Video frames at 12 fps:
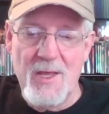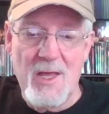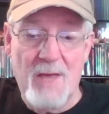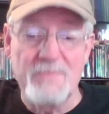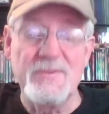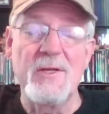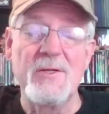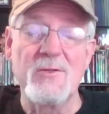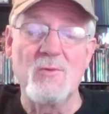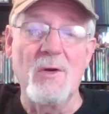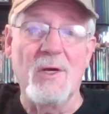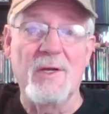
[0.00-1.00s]
I've seen his
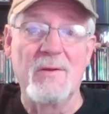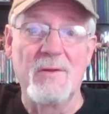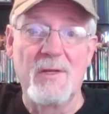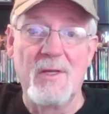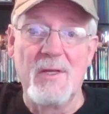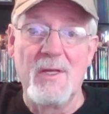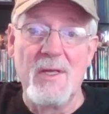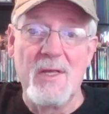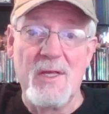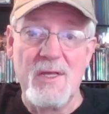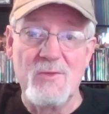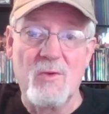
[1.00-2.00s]
work.
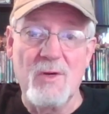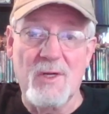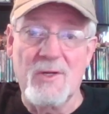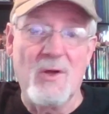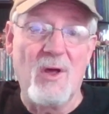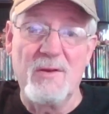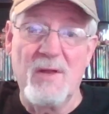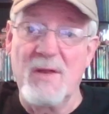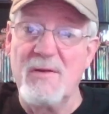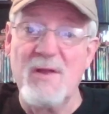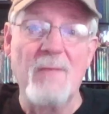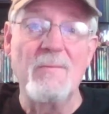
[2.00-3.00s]
He's worked on
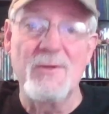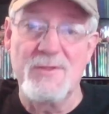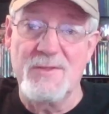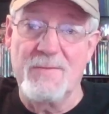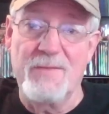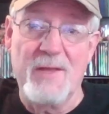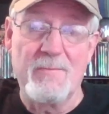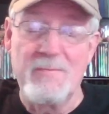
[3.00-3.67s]
numbers of things,